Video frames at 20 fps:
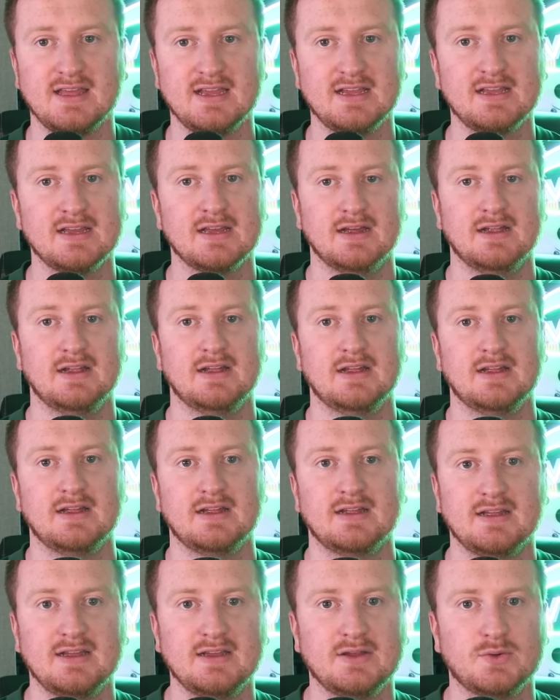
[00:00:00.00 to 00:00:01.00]
Like,
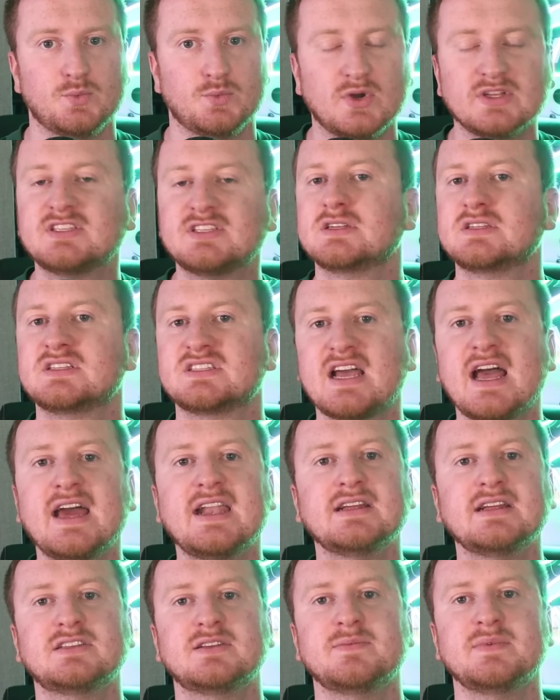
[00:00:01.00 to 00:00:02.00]
what's
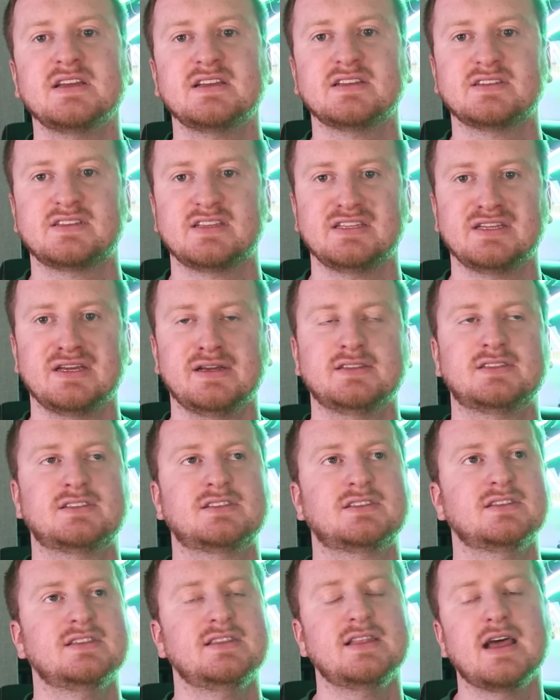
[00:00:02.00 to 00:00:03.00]
exciting to me is
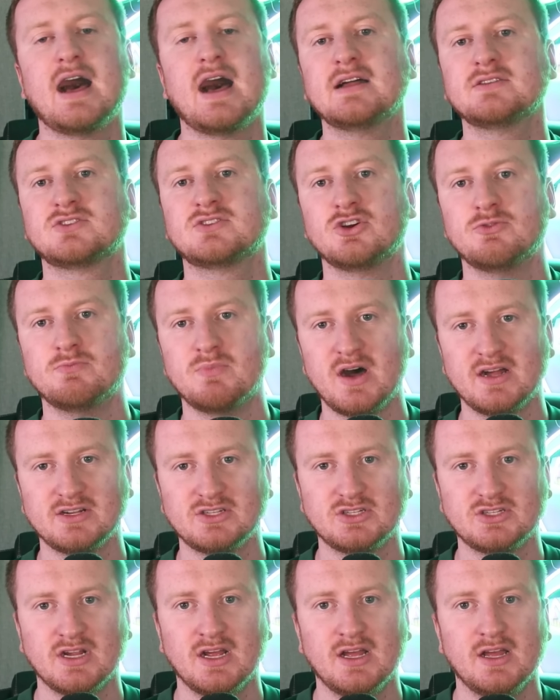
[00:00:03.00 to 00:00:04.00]
it's not so
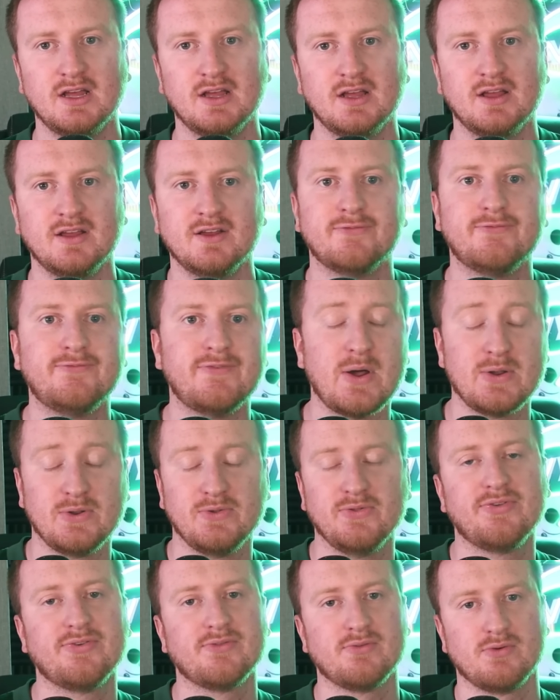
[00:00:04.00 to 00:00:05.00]
much
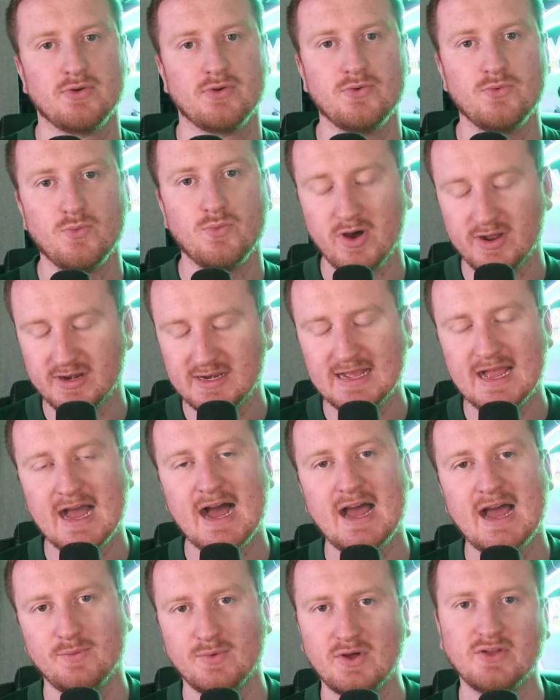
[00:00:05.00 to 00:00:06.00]
funneled through one guy.